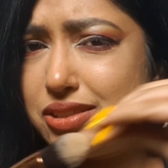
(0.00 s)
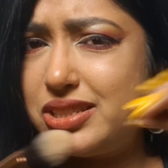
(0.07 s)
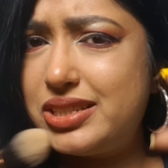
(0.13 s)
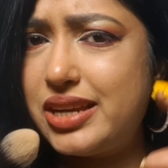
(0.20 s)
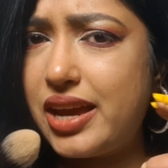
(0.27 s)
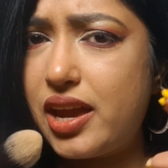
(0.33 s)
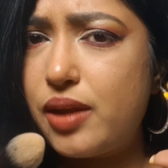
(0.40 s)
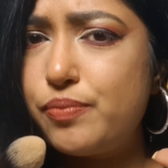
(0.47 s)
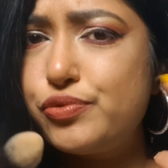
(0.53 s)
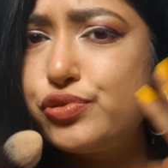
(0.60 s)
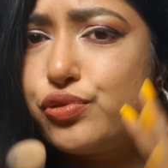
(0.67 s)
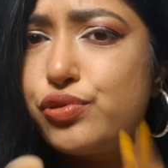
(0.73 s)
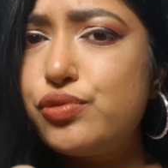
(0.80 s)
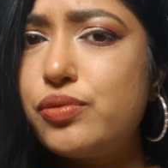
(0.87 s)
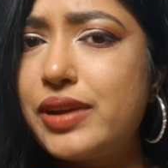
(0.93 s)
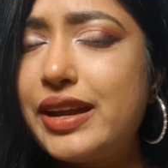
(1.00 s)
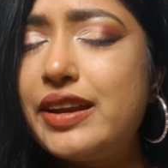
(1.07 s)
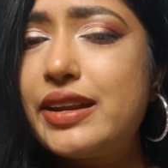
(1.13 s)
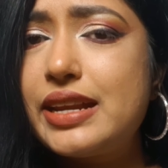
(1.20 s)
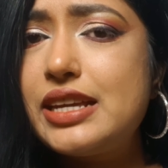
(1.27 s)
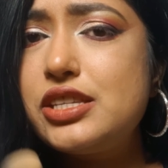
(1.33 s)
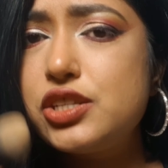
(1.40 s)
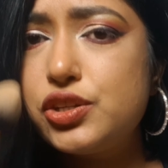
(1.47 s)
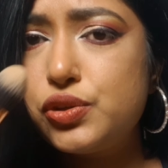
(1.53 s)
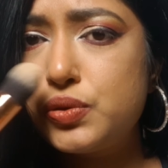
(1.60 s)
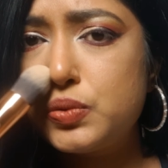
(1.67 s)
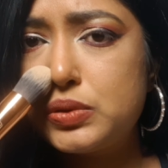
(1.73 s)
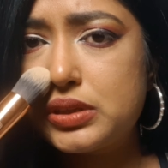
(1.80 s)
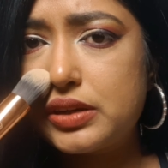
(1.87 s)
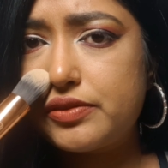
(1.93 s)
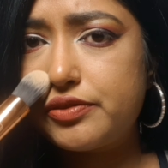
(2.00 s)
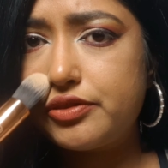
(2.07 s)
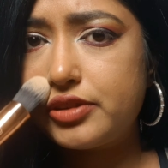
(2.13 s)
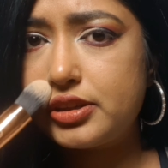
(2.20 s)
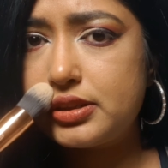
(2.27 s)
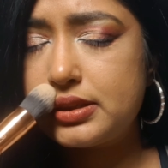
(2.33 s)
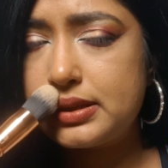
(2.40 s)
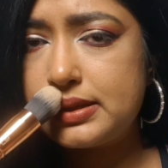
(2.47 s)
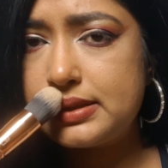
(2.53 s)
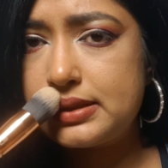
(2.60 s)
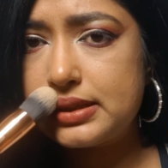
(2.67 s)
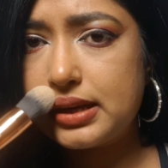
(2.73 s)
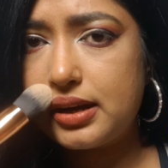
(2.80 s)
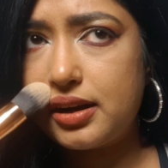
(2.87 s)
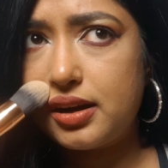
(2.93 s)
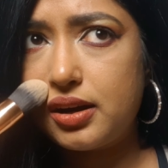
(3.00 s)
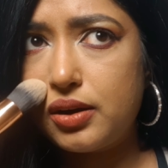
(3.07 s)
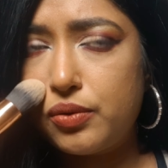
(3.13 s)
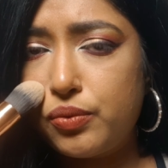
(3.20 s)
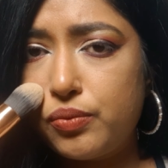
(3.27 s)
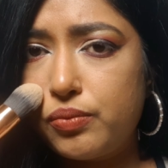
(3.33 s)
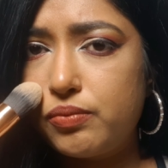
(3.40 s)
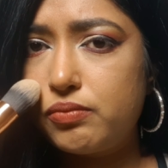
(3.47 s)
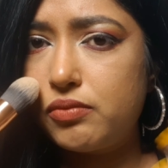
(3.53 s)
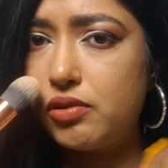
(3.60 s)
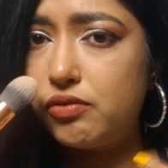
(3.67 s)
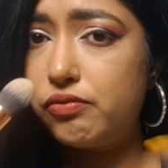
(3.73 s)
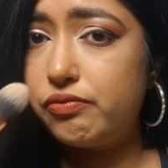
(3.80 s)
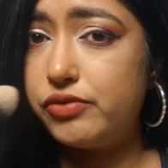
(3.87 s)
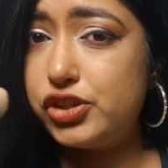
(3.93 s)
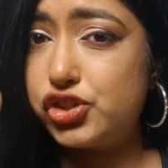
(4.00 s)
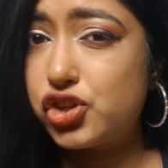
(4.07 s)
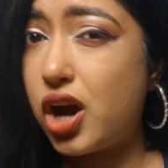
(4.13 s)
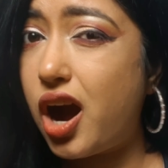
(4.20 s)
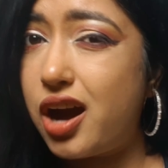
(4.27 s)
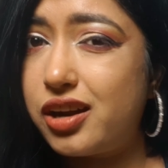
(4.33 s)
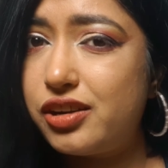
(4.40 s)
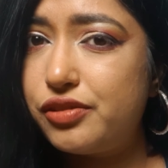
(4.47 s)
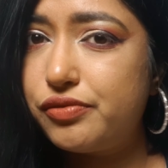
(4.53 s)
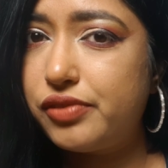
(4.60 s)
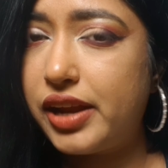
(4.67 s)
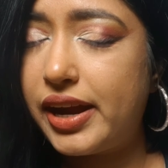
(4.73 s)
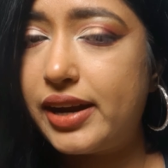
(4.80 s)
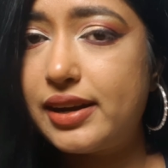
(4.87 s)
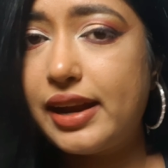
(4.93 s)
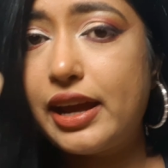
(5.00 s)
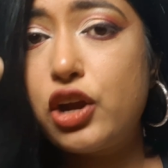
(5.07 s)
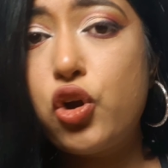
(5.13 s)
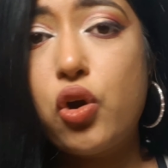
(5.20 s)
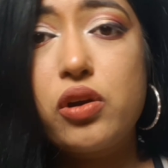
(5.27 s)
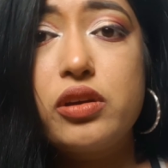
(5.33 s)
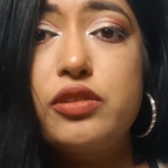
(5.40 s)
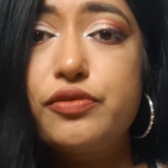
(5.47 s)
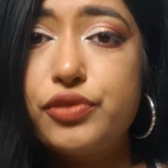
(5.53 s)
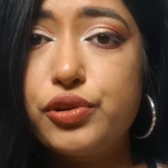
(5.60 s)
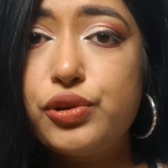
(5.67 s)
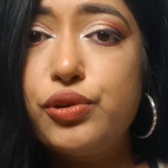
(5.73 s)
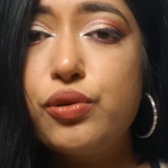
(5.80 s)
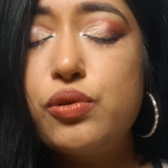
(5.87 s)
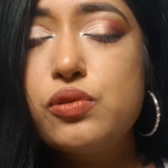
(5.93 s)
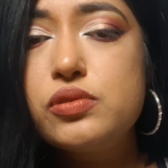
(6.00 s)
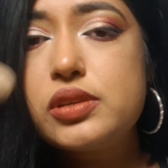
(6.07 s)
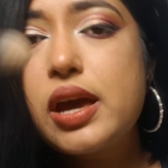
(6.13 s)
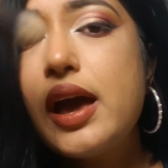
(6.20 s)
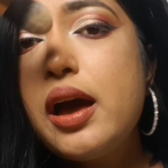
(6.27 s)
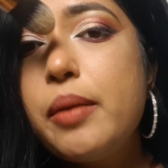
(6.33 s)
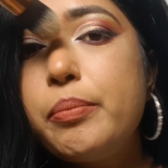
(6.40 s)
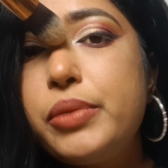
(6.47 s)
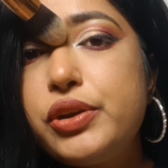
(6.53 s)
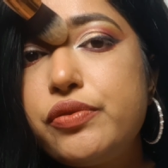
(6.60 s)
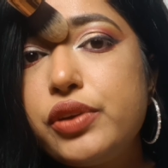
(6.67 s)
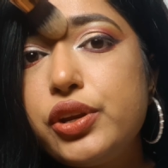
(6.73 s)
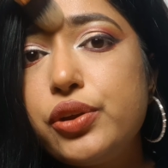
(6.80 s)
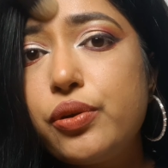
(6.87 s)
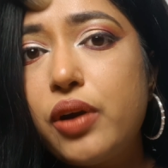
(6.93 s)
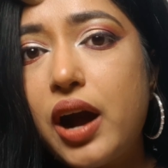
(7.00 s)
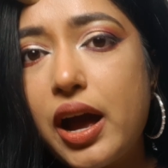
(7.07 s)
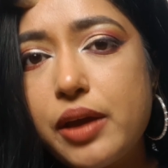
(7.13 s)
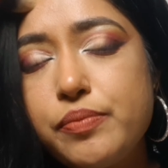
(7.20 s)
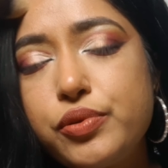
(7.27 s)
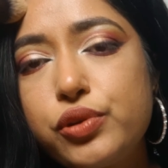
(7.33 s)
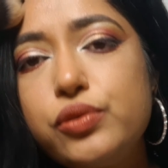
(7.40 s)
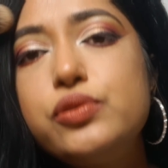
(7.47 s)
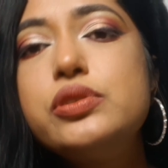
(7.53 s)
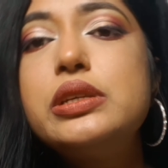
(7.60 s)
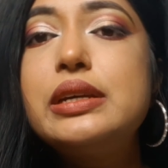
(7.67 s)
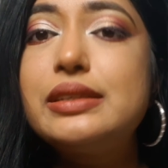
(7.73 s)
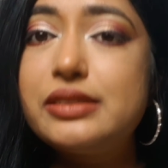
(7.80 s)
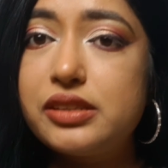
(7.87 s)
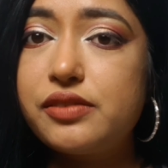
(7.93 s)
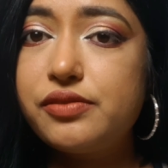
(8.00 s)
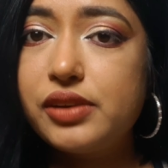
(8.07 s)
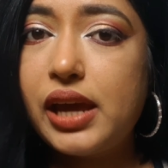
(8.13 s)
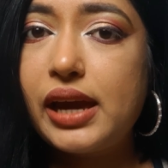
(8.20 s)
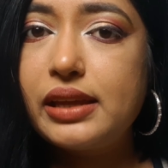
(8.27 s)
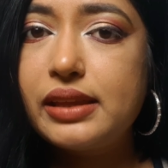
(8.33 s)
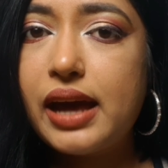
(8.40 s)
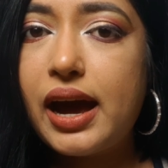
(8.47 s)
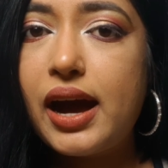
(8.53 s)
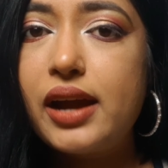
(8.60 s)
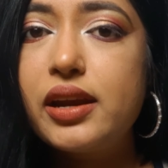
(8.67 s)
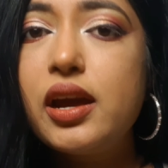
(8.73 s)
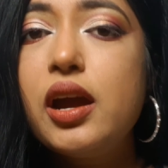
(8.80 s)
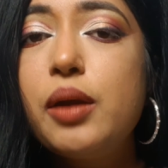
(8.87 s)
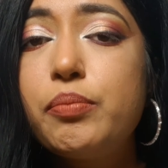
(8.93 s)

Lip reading: shape so you can reach into surfaces which aren't flat, like corner of your nose, between your eyebrows, stuff like that.